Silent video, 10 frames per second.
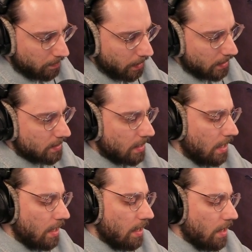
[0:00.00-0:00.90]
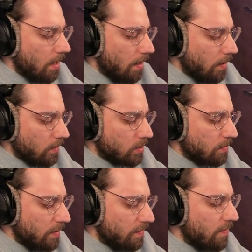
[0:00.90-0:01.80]
But also
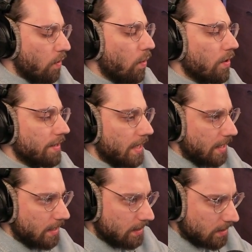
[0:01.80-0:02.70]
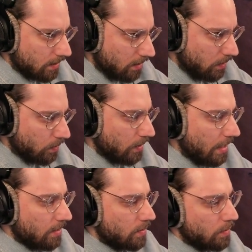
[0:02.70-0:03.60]
before that, you
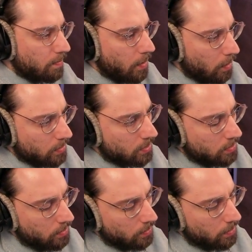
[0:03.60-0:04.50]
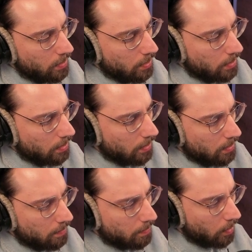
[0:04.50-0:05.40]
get to post
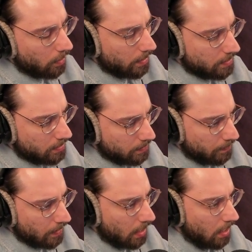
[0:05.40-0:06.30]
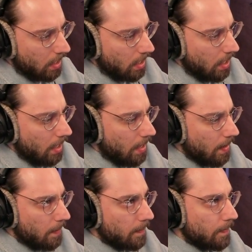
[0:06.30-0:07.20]
your progress.
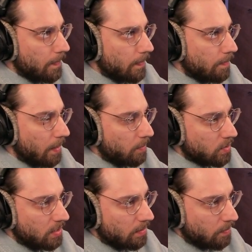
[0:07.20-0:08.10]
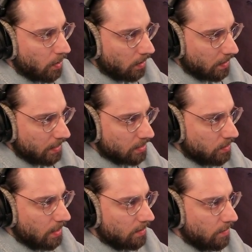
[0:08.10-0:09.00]
By posting your progress,
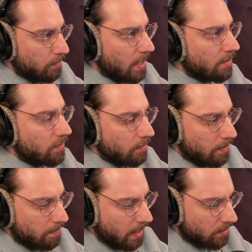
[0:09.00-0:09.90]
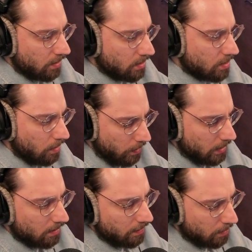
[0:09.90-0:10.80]
you get feedback from the mentors, a
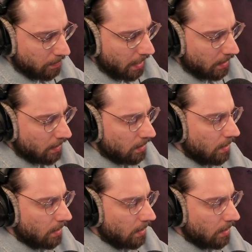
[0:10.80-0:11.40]
written feedback.